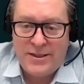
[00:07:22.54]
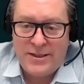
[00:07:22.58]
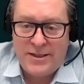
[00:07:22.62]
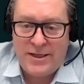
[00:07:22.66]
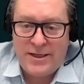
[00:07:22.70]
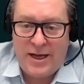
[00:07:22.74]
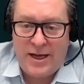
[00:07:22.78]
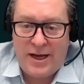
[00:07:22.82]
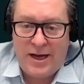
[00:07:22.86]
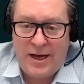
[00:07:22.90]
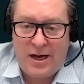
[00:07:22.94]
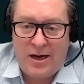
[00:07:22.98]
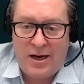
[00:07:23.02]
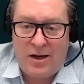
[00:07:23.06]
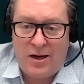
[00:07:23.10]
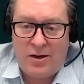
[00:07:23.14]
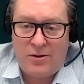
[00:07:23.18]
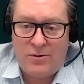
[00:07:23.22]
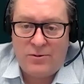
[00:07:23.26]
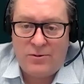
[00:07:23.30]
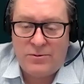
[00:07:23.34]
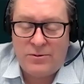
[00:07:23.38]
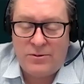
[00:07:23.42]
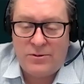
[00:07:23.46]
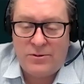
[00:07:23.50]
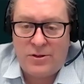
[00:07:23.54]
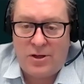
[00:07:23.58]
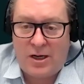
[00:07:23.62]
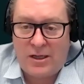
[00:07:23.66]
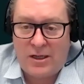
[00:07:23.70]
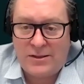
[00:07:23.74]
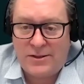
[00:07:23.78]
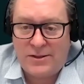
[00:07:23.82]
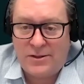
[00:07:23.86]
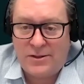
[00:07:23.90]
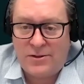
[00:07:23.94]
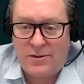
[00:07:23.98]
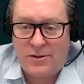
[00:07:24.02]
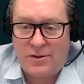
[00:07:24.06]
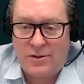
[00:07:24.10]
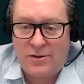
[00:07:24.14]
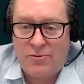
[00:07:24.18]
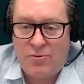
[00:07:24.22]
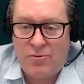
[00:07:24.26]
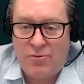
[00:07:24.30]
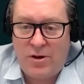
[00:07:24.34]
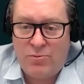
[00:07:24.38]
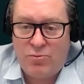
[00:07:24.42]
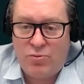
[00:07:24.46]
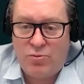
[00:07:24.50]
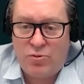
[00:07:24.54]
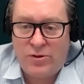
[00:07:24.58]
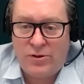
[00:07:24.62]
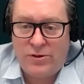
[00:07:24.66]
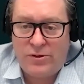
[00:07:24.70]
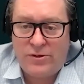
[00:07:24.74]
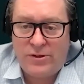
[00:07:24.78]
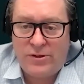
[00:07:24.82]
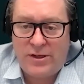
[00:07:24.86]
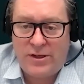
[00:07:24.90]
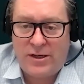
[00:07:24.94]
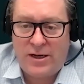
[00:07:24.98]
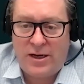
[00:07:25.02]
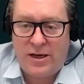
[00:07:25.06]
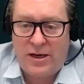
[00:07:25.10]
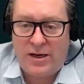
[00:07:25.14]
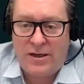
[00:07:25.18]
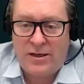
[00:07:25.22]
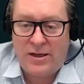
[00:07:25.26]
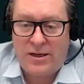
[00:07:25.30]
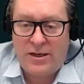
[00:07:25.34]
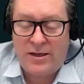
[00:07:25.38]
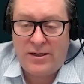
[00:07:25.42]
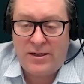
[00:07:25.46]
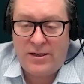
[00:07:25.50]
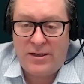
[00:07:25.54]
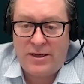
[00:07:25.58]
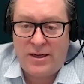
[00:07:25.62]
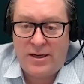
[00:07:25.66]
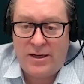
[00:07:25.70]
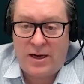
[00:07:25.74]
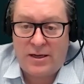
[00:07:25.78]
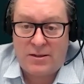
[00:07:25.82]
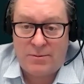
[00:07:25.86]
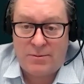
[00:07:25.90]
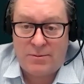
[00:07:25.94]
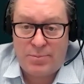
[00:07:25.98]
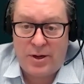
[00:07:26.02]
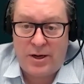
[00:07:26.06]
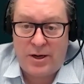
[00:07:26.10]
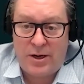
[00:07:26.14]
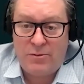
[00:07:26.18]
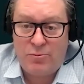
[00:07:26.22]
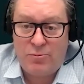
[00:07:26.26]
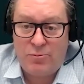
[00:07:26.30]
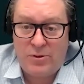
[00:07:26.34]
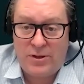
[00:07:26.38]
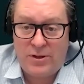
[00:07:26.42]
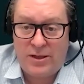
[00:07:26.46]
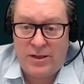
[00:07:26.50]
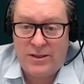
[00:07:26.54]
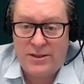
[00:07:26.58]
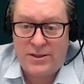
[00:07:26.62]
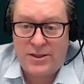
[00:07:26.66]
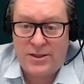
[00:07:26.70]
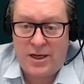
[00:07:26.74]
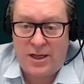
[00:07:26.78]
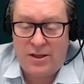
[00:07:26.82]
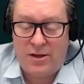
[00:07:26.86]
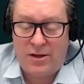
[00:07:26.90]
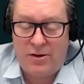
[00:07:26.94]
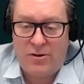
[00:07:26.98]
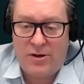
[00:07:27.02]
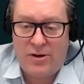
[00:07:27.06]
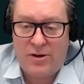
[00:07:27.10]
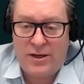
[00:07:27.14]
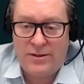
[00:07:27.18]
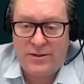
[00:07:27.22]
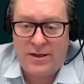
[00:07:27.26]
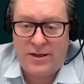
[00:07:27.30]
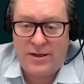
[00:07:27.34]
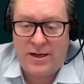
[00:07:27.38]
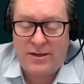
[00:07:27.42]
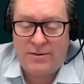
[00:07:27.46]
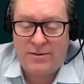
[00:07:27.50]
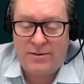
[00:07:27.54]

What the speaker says: Now, Lycicle and Redwood are competing with each other and